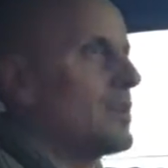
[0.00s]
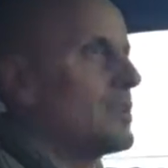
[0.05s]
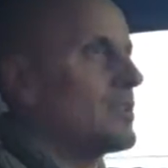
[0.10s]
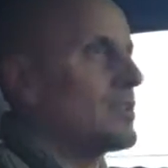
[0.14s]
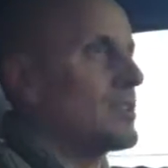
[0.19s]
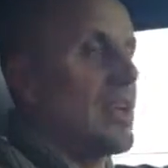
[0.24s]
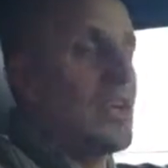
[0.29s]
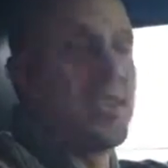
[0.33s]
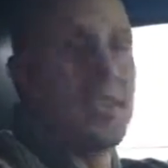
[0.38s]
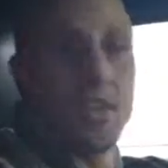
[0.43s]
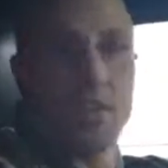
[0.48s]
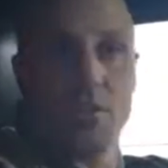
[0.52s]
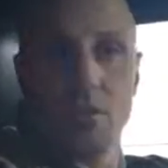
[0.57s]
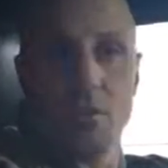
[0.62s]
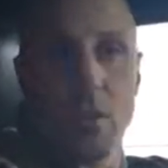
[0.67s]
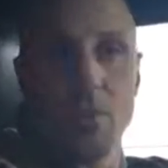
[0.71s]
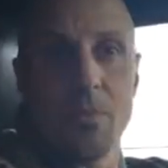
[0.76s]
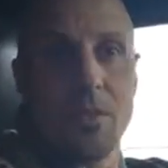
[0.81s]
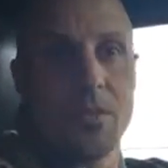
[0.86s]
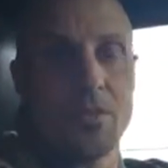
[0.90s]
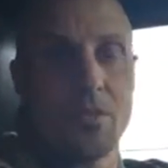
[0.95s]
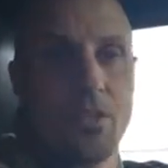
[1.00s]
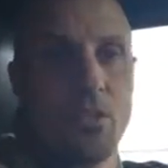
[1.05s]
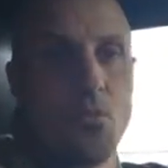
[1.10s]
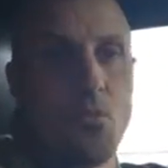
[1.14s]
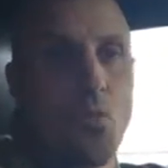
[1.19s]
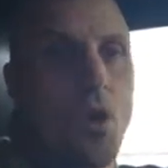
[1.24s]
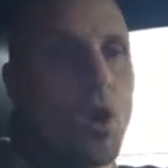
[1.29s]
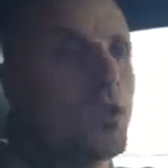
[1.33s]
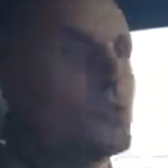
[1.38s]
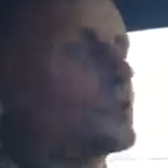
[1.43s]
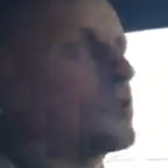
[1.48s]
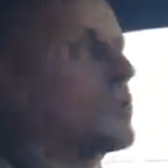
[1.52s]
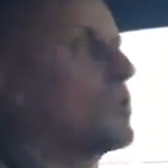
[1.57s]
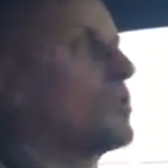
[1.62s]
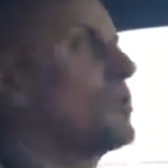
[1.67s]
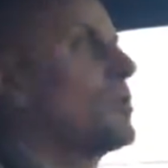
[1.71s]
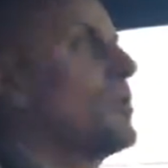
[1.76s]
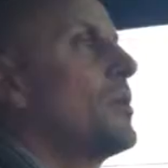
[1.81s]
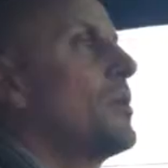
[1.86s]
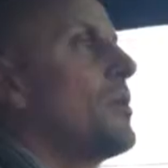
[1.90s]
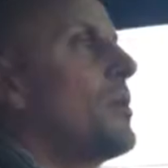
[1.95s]
saying yes to something that she didn't want
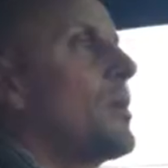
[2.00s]
to.